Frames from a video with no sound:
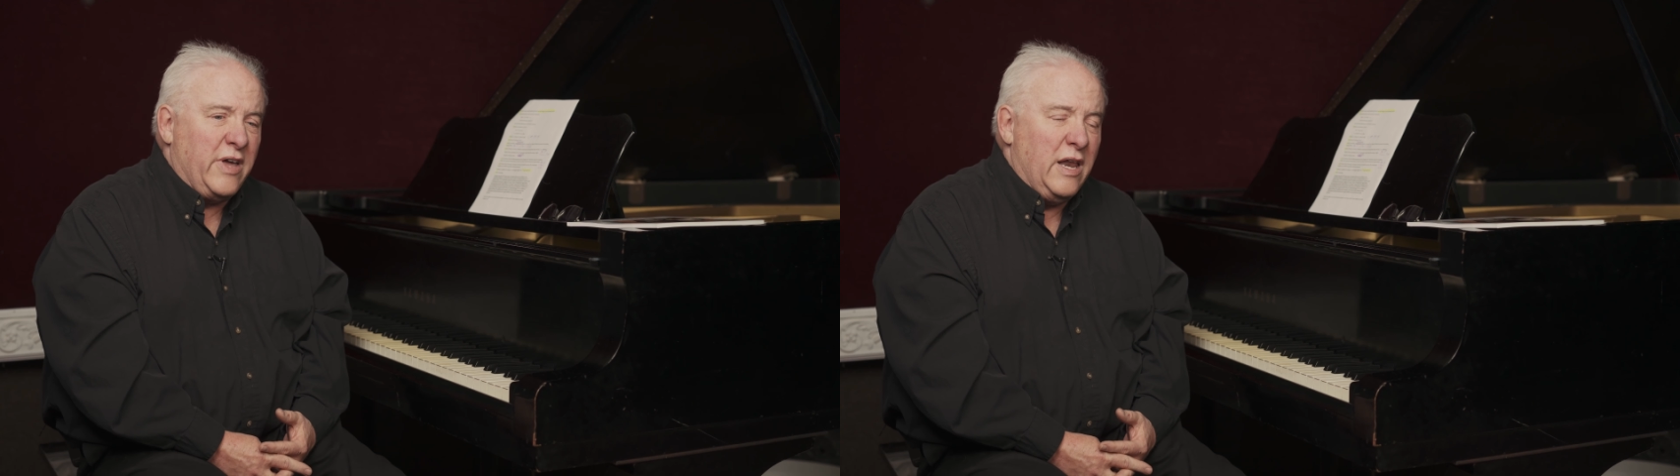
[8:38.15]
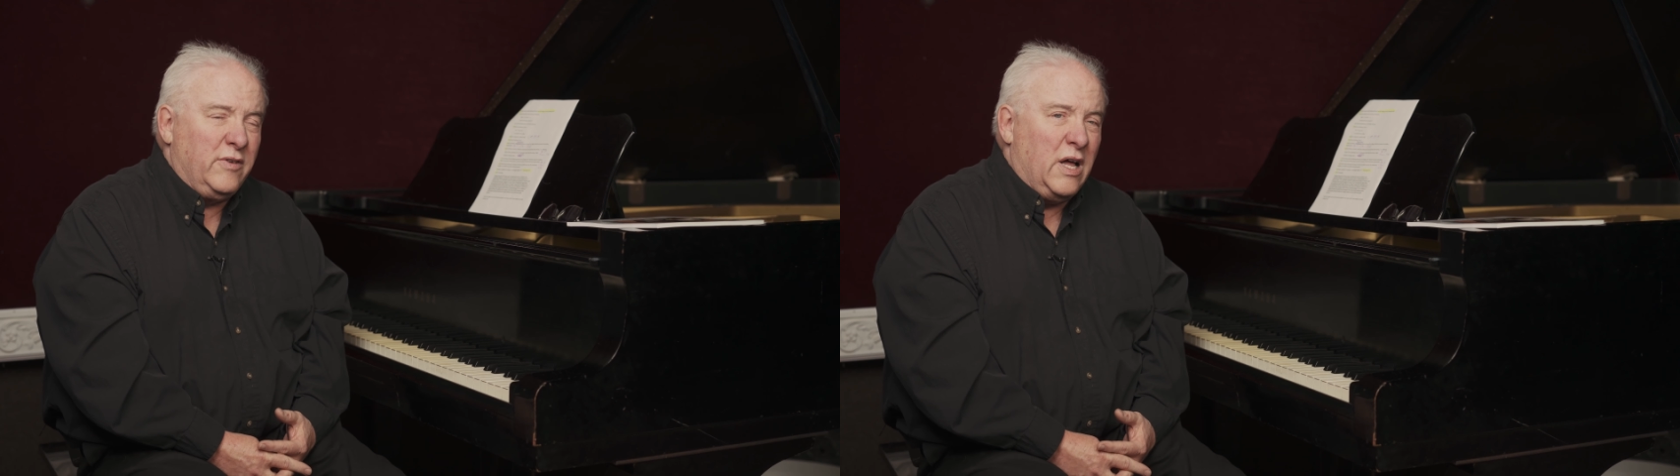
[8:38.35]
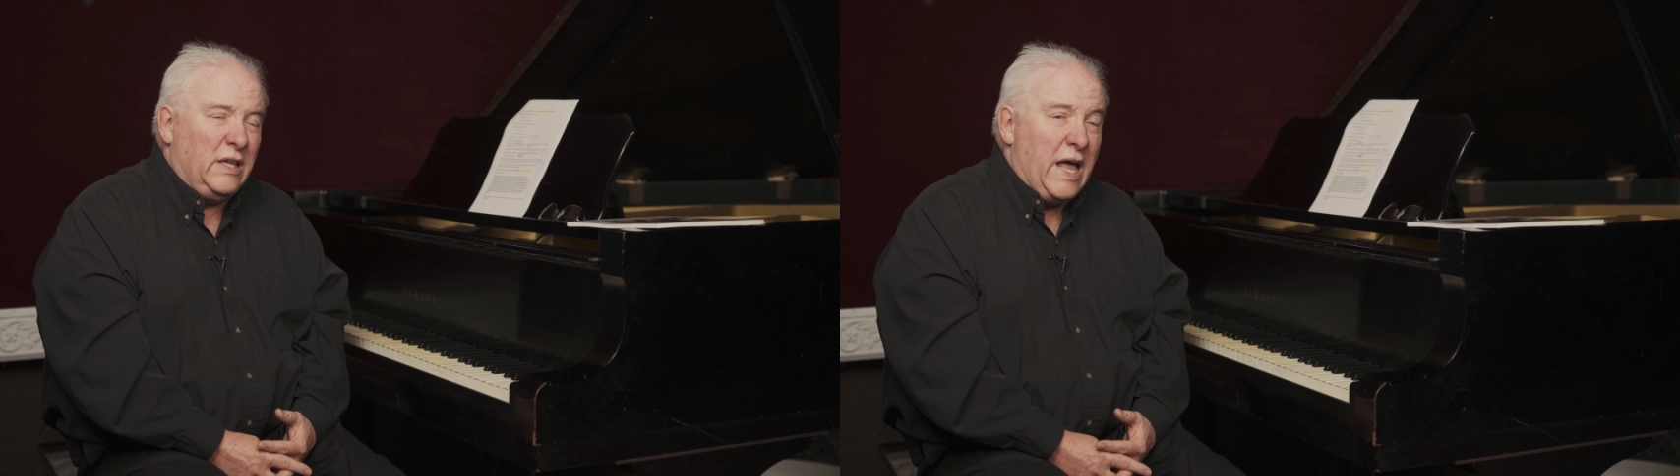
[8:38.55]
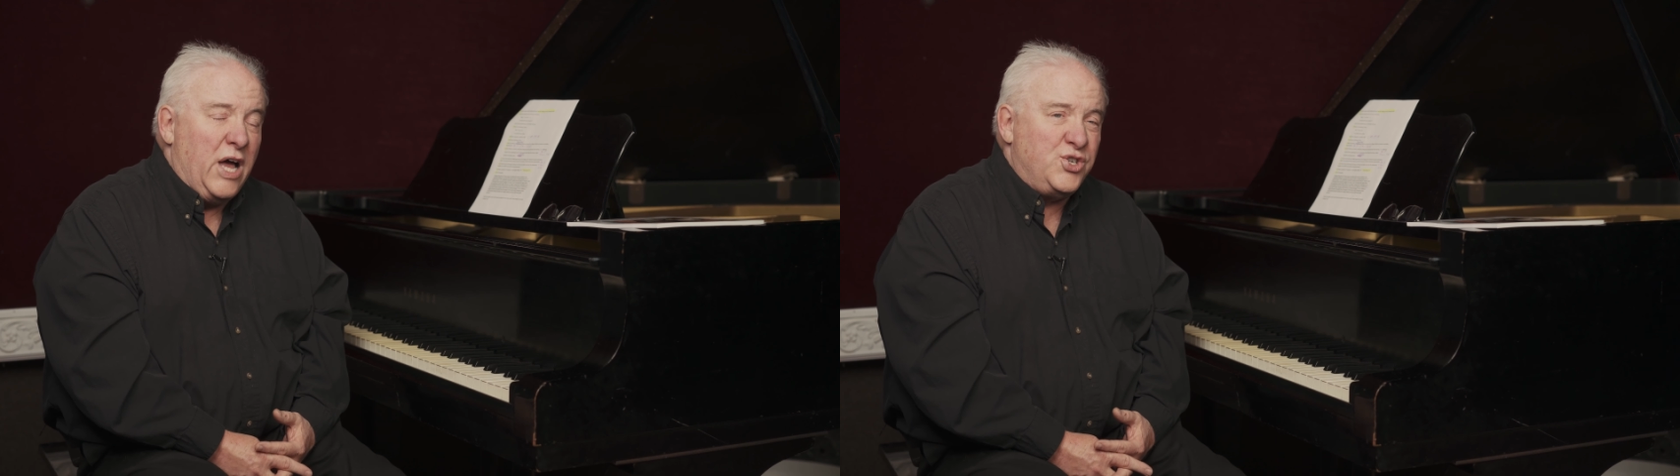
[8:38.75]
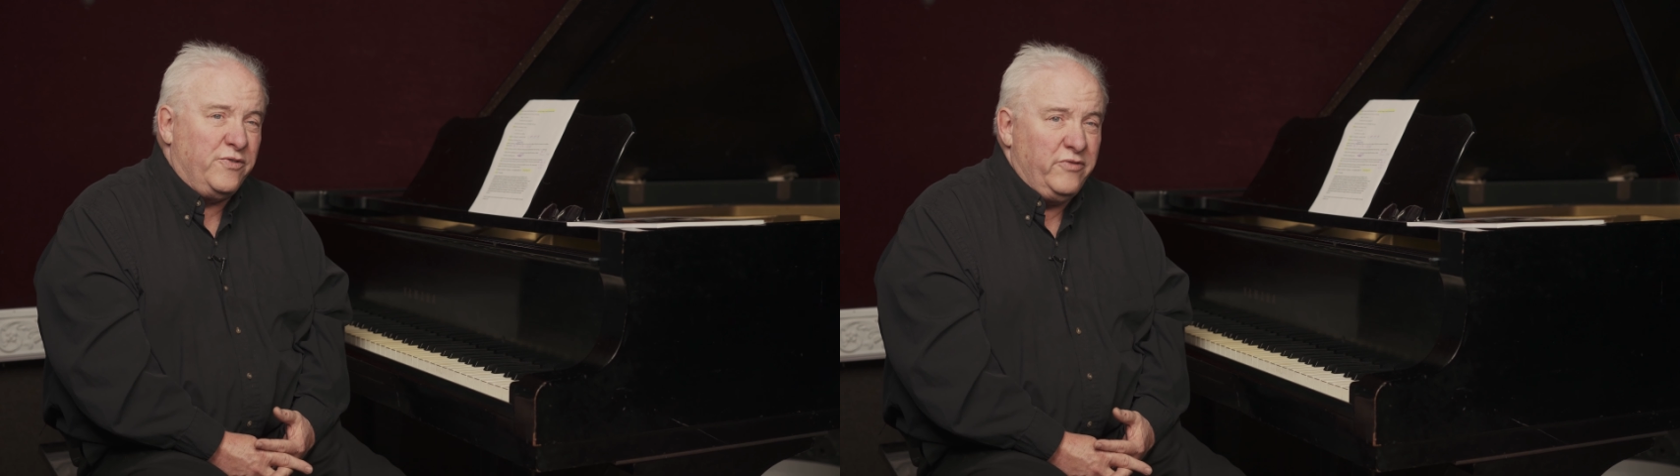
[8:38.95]
kind of
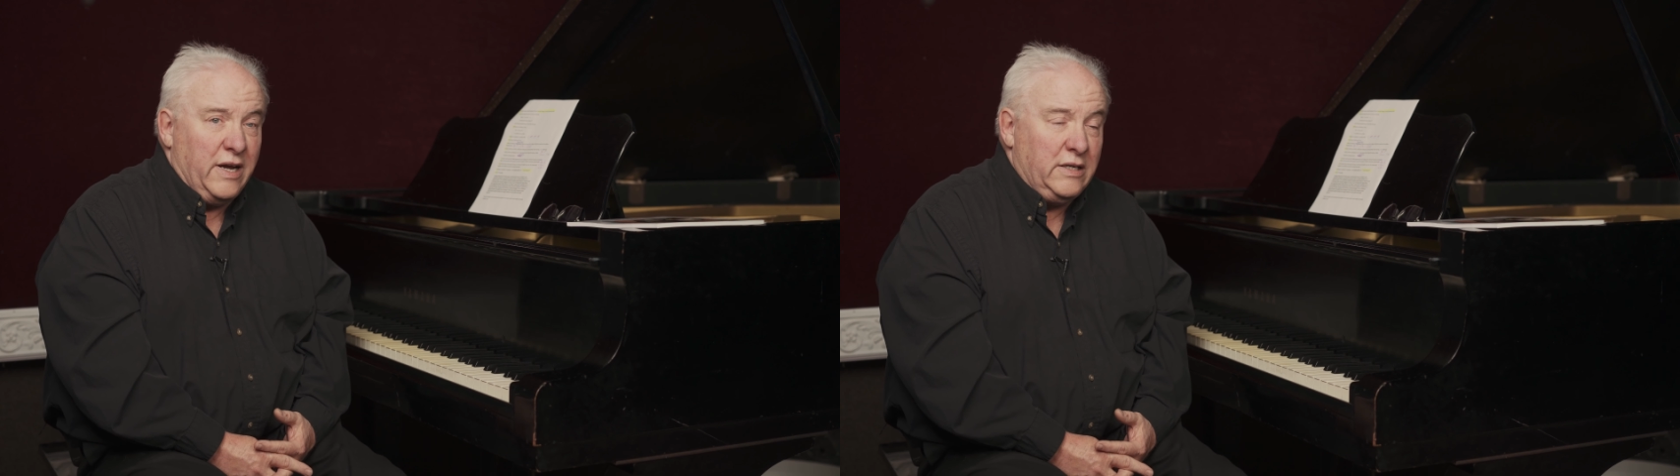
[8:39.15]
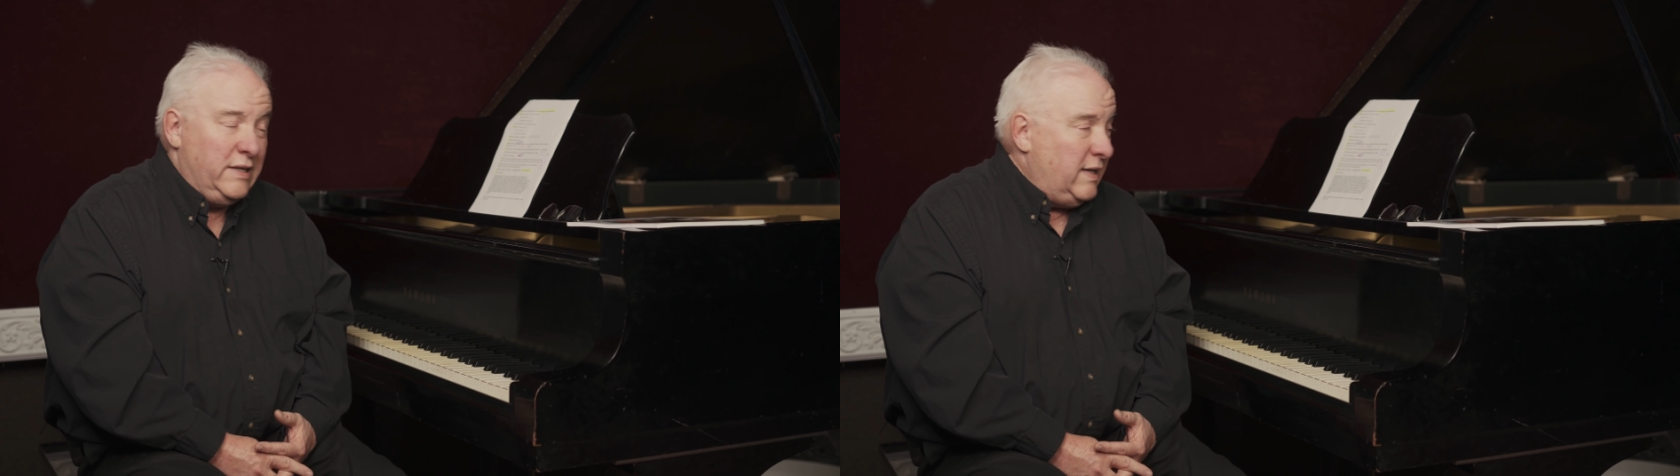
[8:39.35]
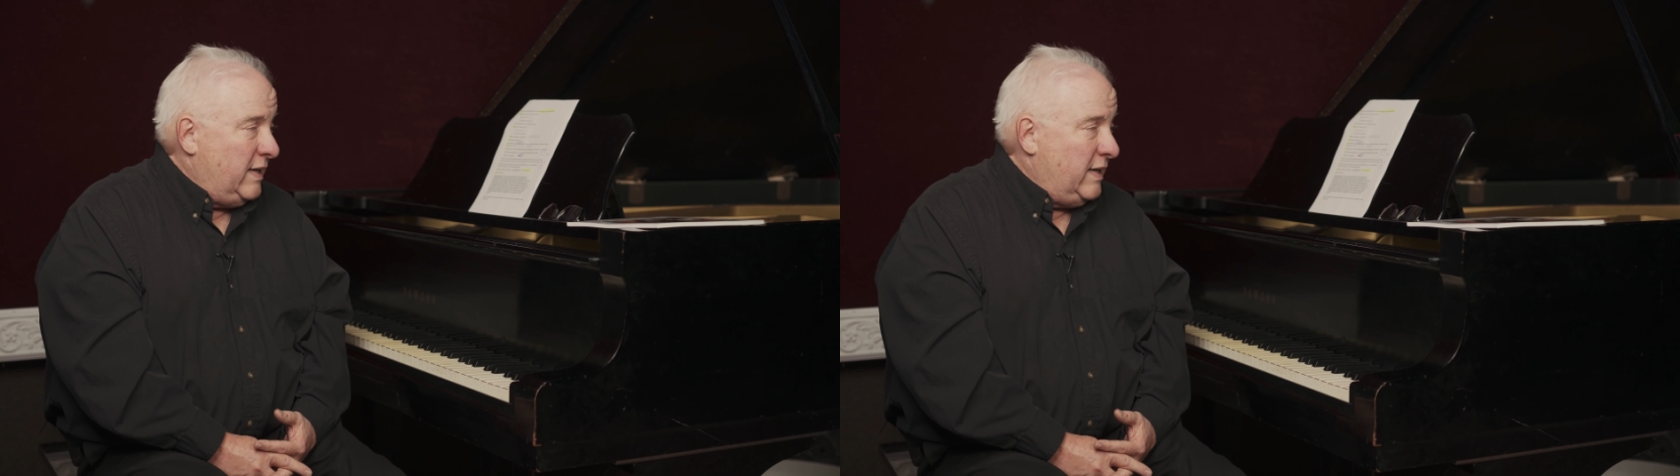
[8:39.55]
collage effect.